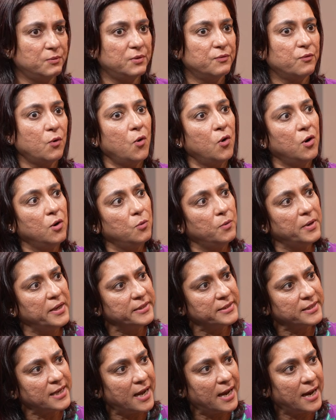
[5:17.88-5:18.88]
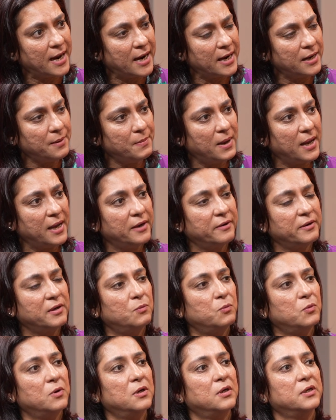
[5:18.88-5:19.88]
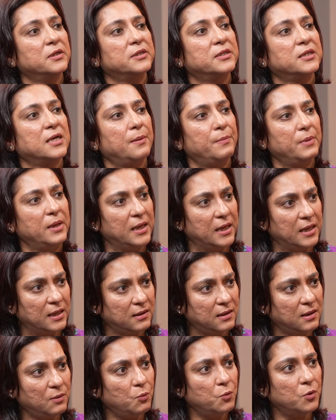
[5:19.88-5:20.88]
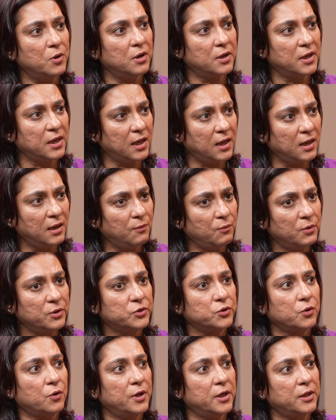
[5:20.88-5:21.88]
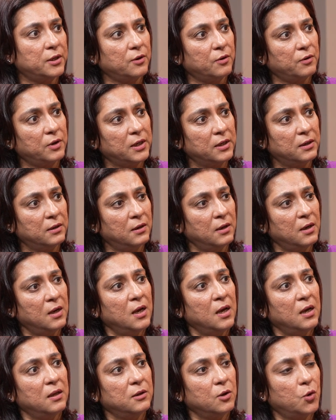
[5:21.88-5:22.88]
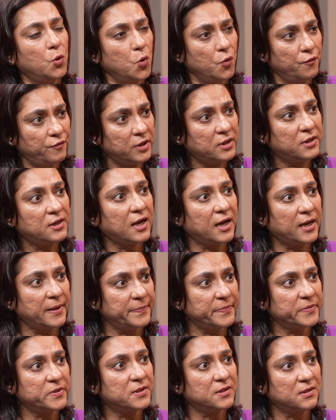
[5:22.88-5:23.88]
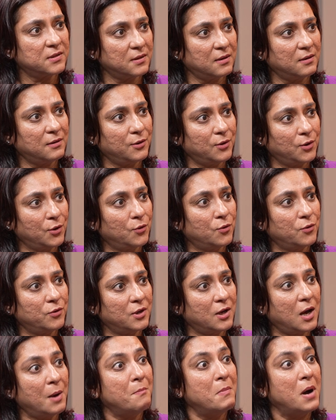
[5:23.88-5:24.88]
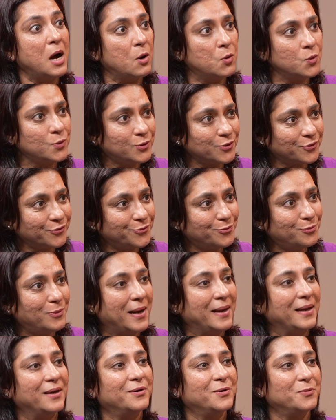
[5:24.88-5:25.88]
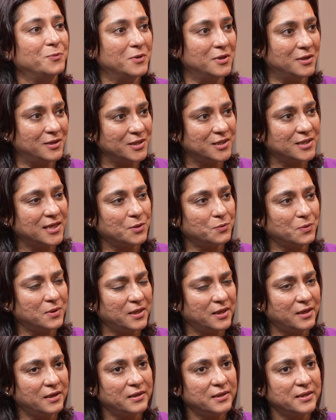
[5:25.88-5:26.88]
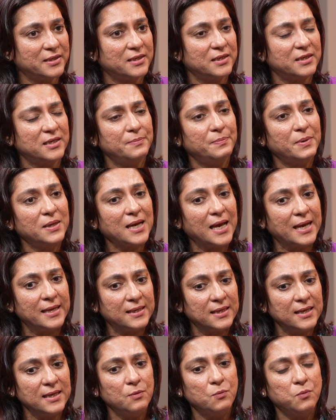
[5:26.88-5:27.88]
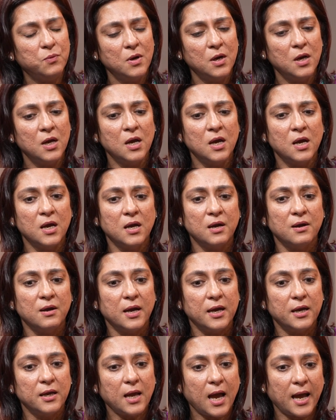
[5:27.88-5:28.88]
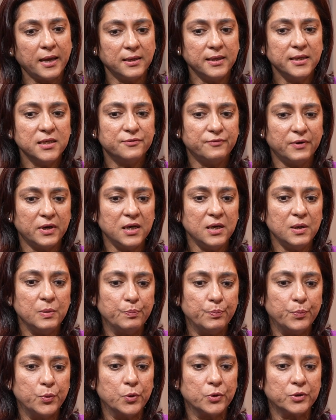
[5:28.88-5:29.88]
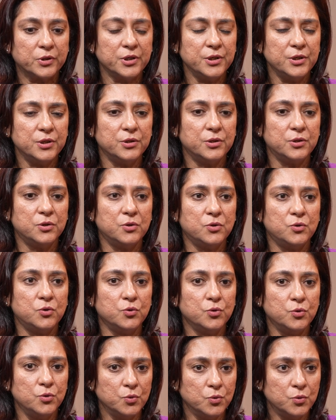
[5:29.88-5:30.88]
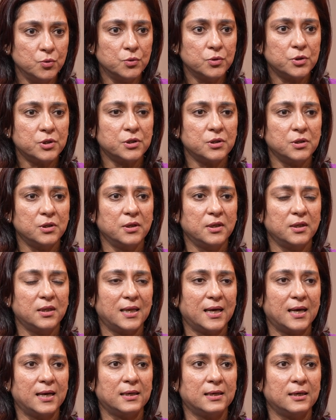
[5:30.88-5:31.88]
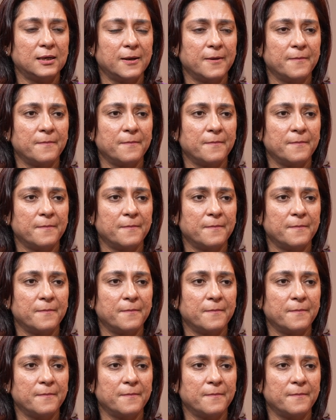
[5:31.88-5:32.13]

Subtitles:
we've always had migrant workers coming in, working. We saw it during the COVID times, the amount of migrant workers that were there in the city. But I think it's very important to note that